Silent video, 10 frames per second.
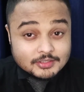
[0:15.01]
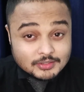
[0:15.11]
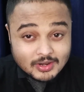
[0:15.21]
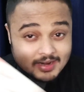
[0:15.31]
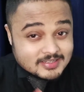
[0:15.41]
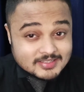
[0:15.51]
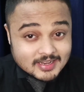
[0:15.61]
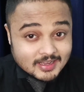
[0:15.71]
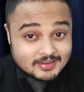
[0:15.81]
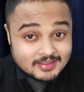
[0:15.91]
So, let's
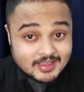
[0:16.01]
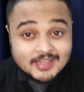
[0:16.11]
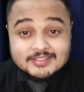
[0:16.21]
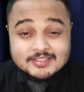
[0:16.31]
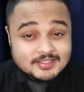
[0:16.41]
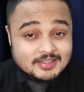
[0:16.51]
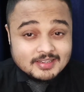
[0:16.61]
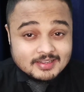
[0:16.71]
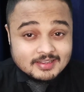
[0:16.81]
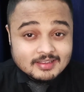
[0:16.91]
start and
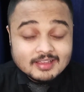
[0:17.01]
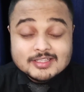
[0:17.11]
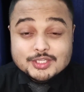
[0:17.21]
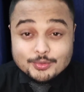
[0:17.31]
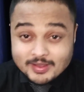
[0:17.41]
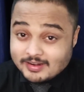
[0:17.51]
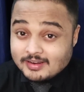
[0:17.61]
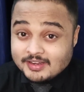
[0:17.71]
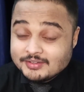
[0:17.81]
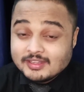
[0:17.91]
see and
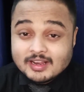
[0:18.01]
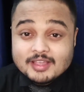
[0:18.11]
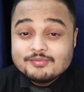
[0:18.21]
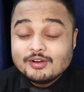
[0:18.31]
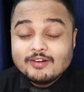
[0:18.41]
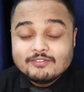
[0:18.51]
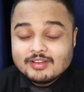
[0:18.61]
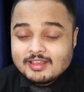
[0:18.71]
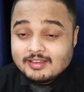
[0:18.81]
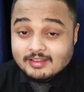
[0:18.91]
dwell into the life of
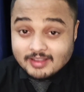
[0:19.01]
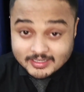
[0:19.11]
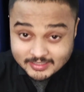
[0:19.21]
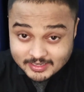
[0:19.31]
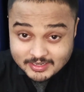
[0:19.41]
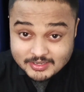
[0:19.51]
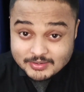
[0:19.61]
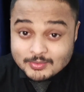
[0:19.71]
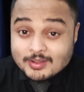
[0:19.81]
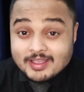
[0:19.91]

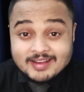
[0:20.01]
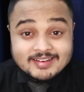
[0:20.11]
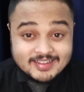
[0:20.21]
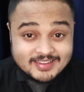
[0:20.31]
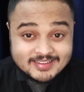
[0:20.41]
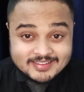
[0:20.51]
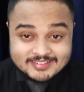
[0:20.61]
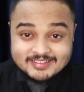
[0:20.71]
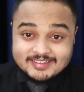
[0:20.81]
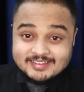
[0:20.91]
Galleleo Gallelei.
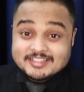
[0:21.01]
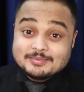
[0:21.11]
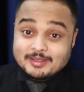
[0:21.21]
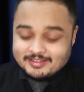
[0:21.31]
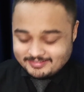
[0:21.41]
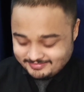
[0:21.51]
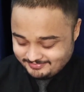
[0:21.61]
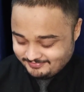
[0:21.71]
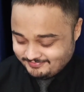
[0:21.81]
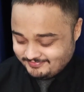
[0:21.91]
Let's begin.